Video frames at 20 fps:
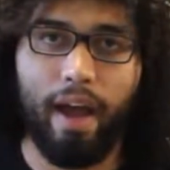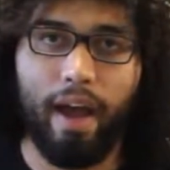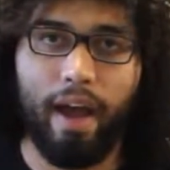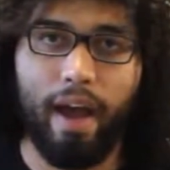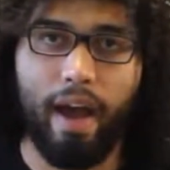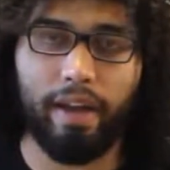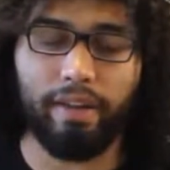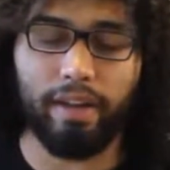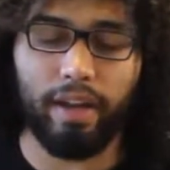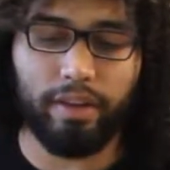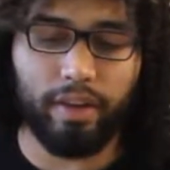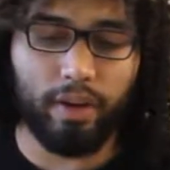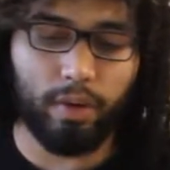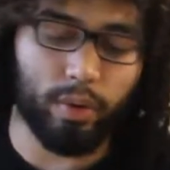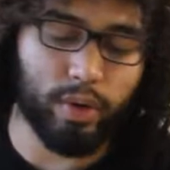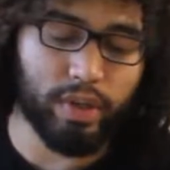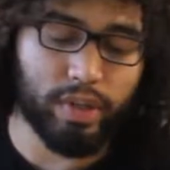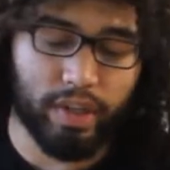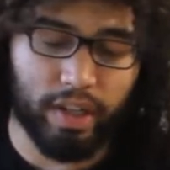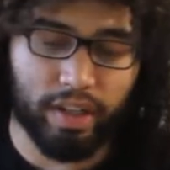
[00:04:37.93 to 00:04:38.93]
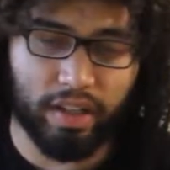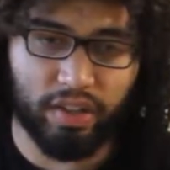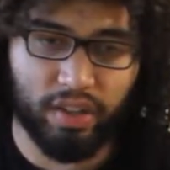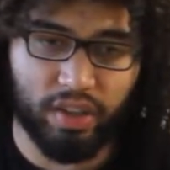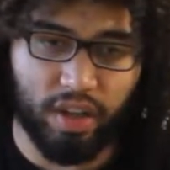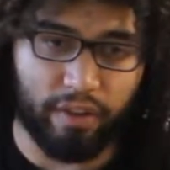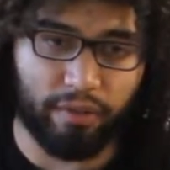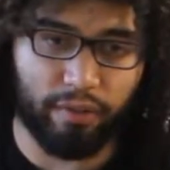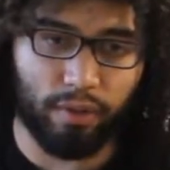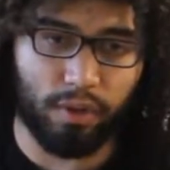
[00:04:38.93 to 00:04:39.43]
And then there was like a
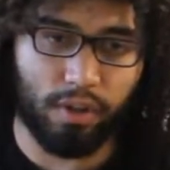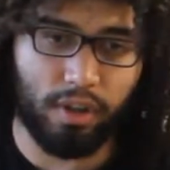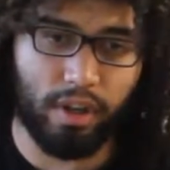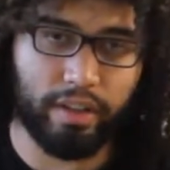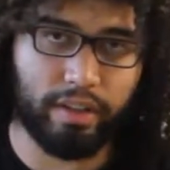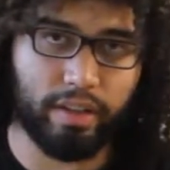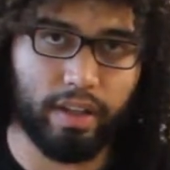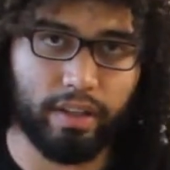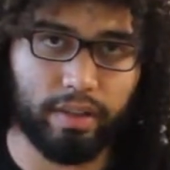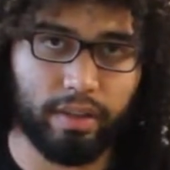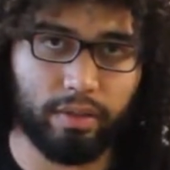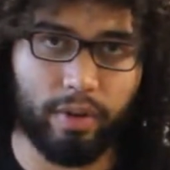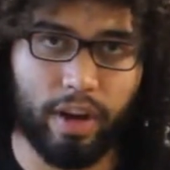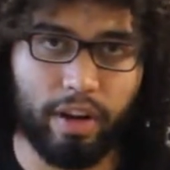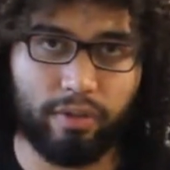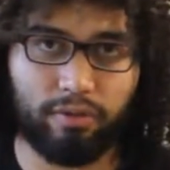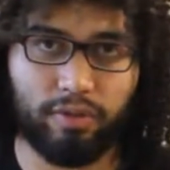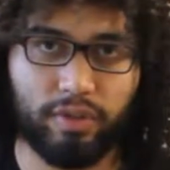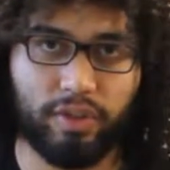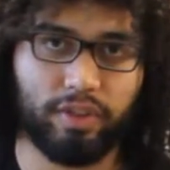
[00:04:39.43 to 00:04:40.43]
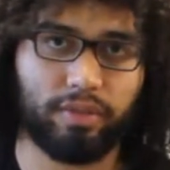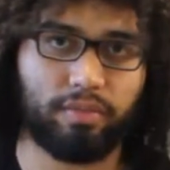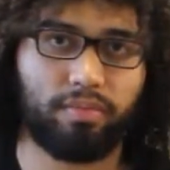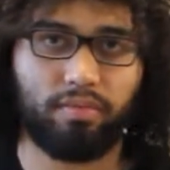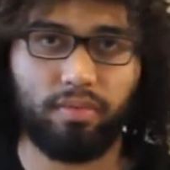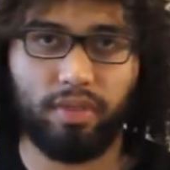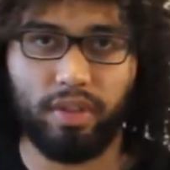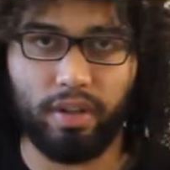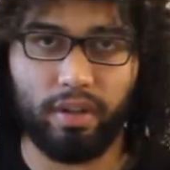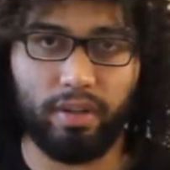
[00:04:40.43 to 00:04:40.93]
scuffle, and then the ref was,
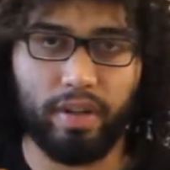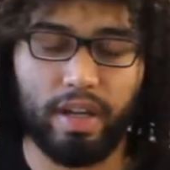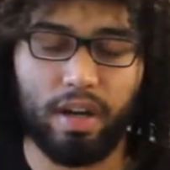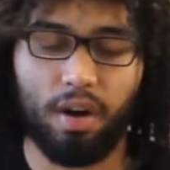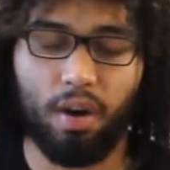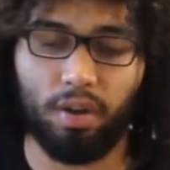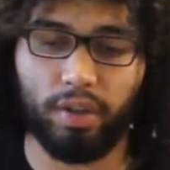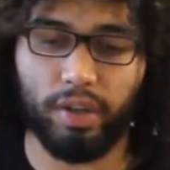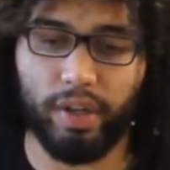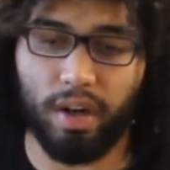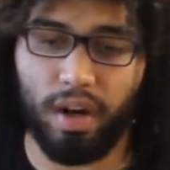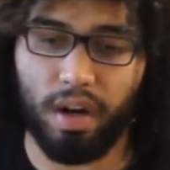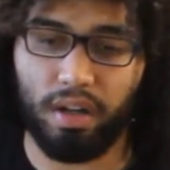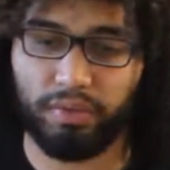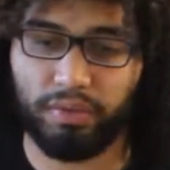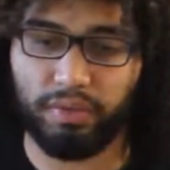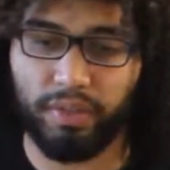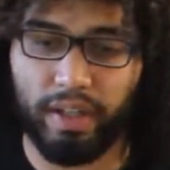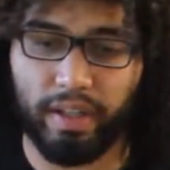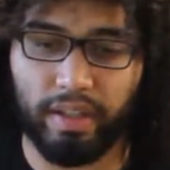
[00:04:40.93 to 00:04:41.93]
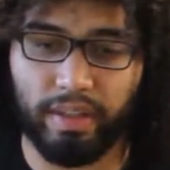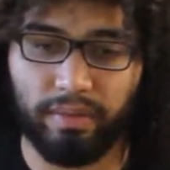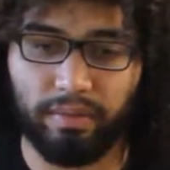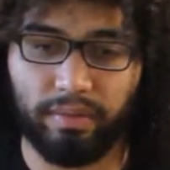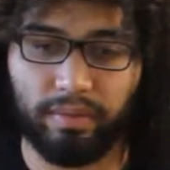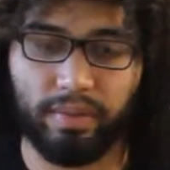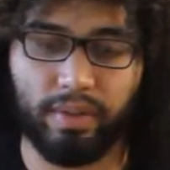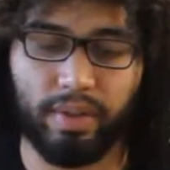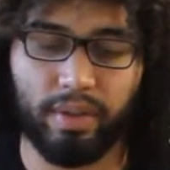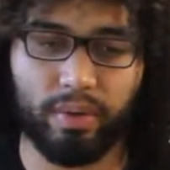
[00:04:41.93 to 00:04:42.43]
he called it off,
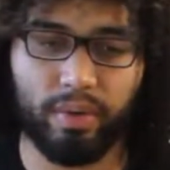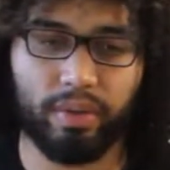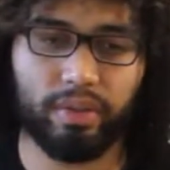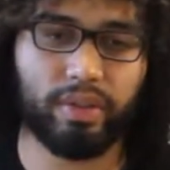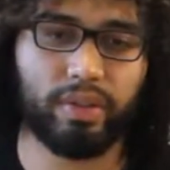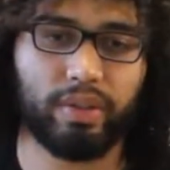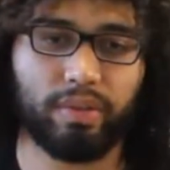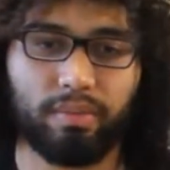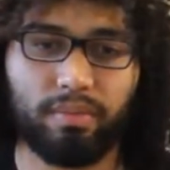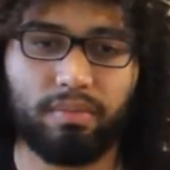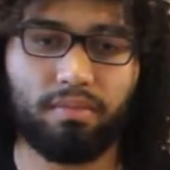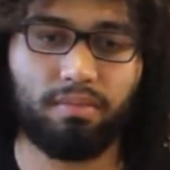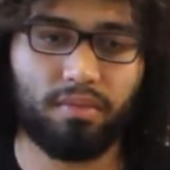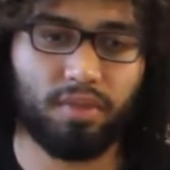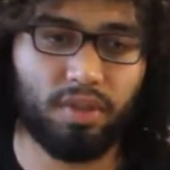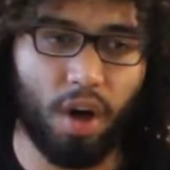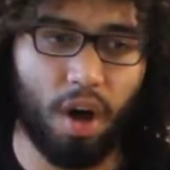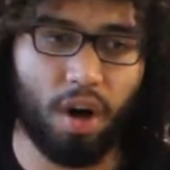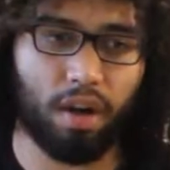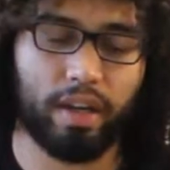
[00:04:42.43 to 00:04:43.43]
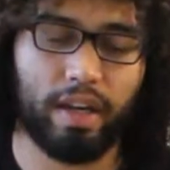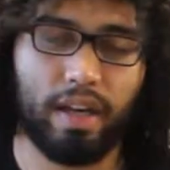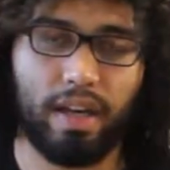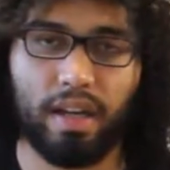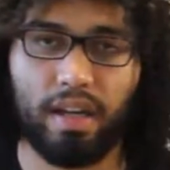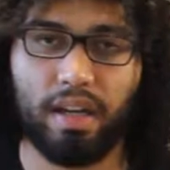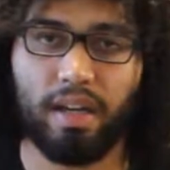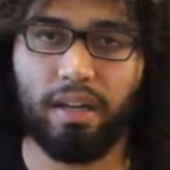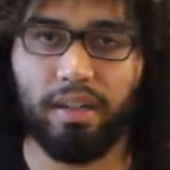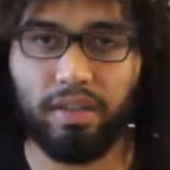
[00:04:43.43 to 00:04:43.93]
and there was
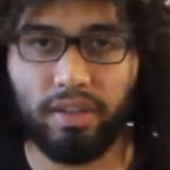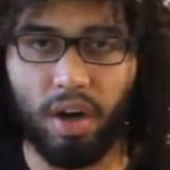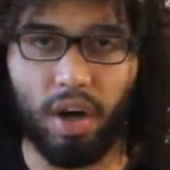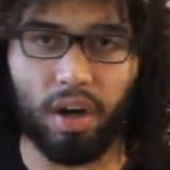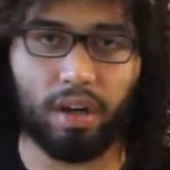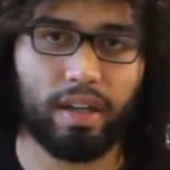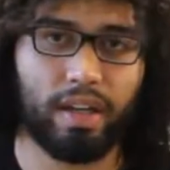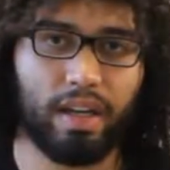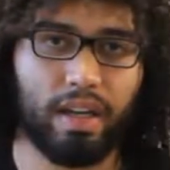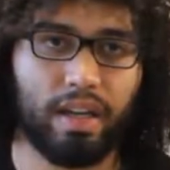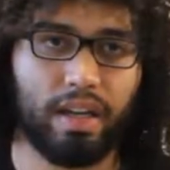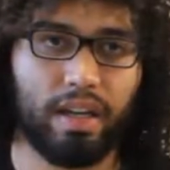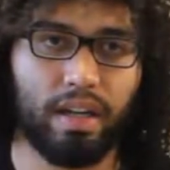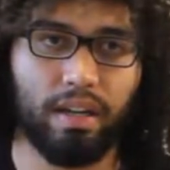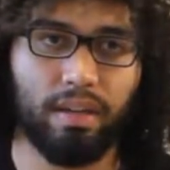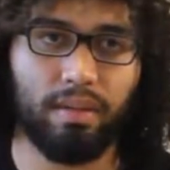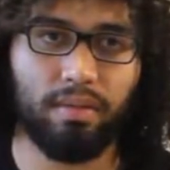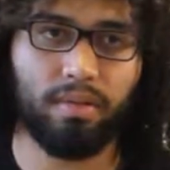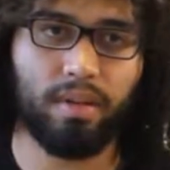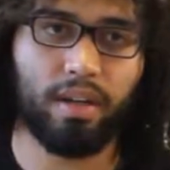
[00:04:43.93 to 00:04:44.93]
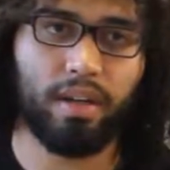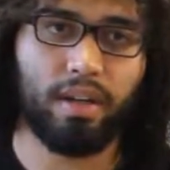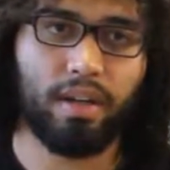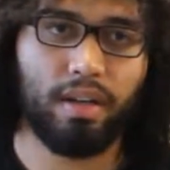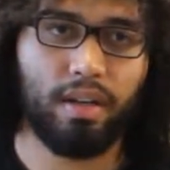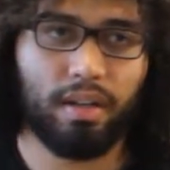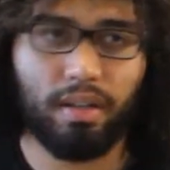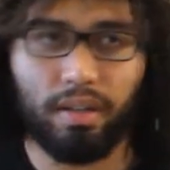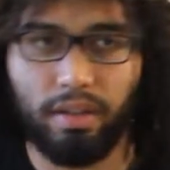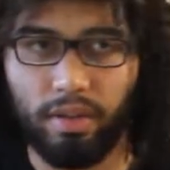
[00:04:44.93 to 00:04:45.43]
talking, and
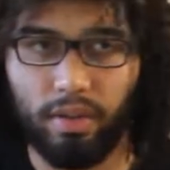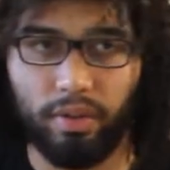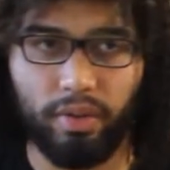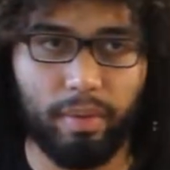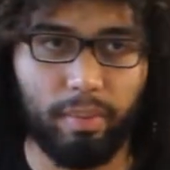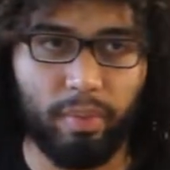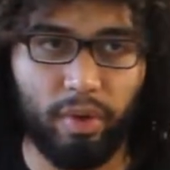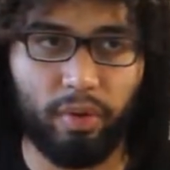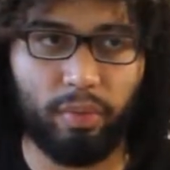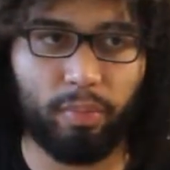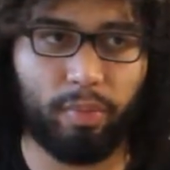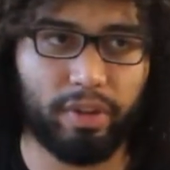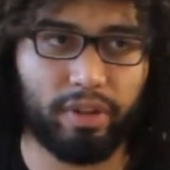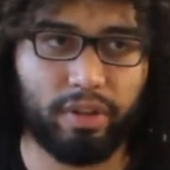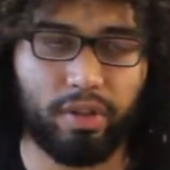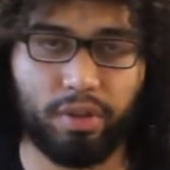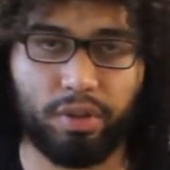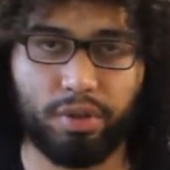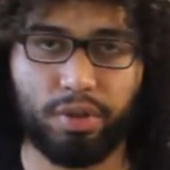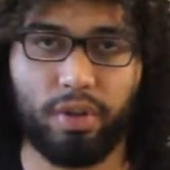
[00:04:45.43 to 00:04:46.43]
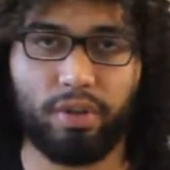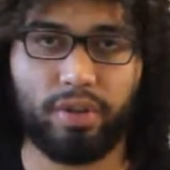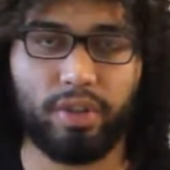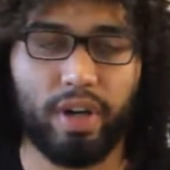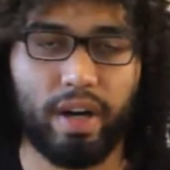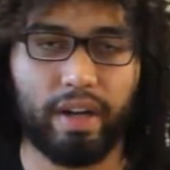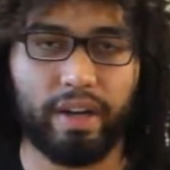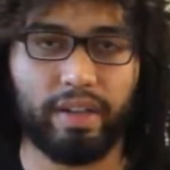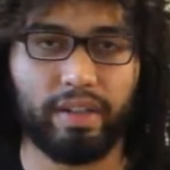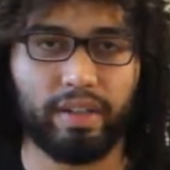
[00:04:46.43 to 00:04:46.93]
they both put their shirts
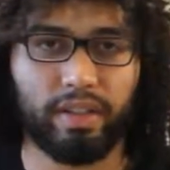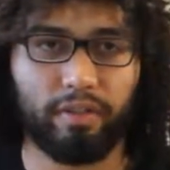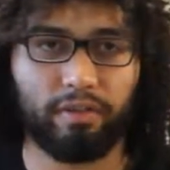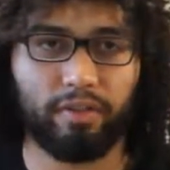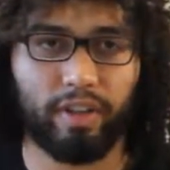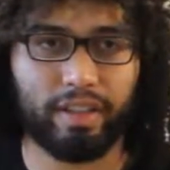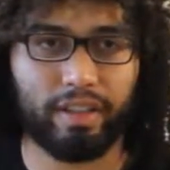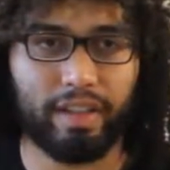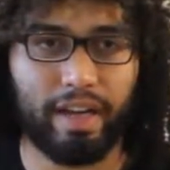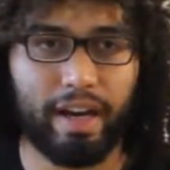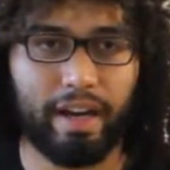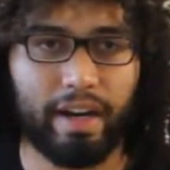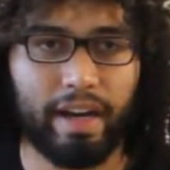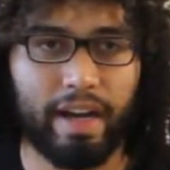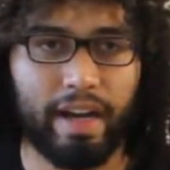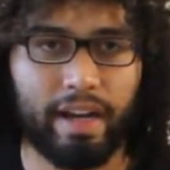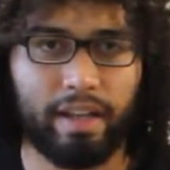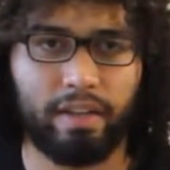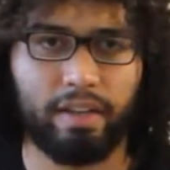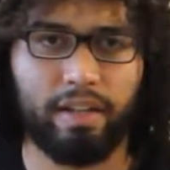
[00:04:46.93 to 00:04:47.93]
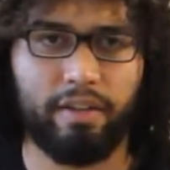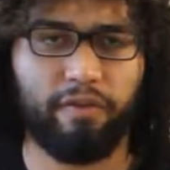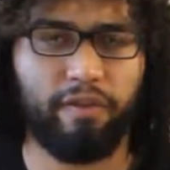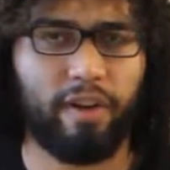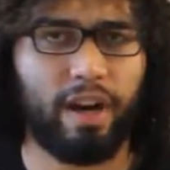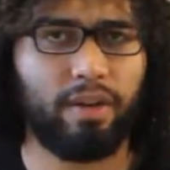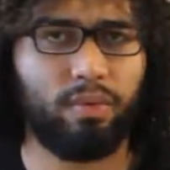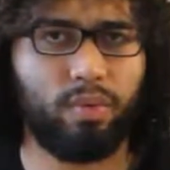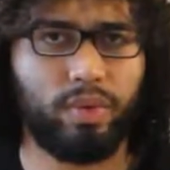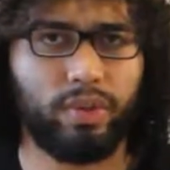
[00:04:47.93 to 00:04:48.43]
on and stuff like that, and the
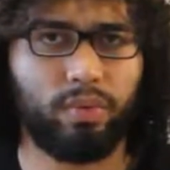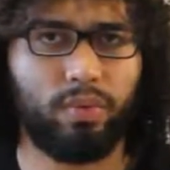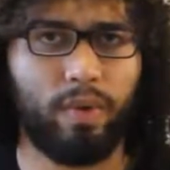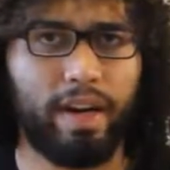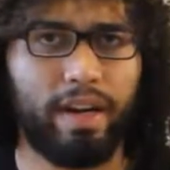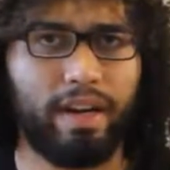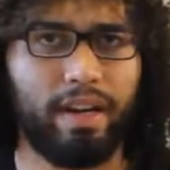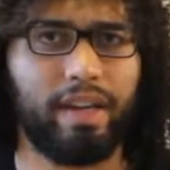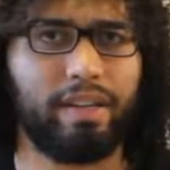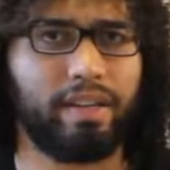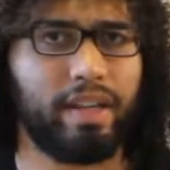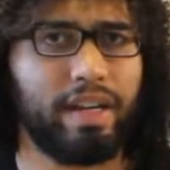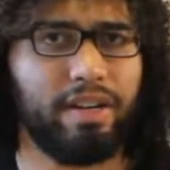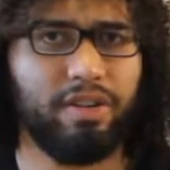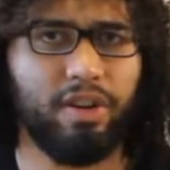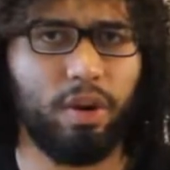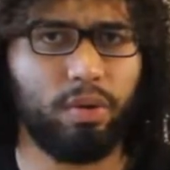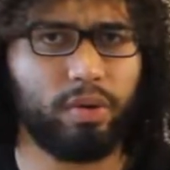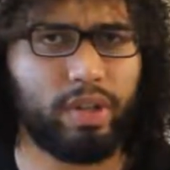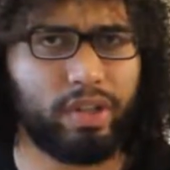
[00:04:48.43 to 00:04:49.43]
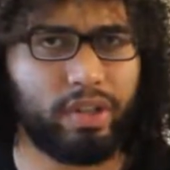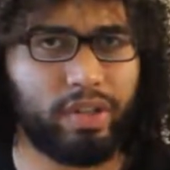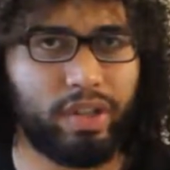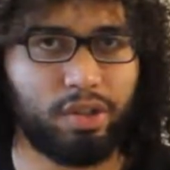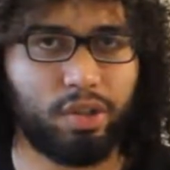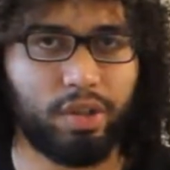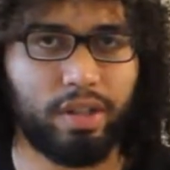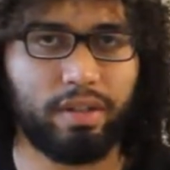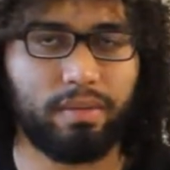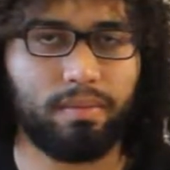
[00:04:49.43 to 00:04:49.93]
fight was weighed as a no
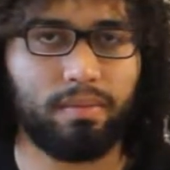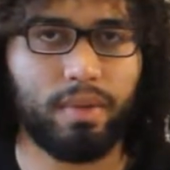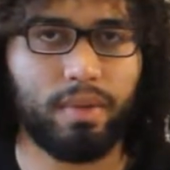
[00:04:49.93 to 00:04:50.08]
decision.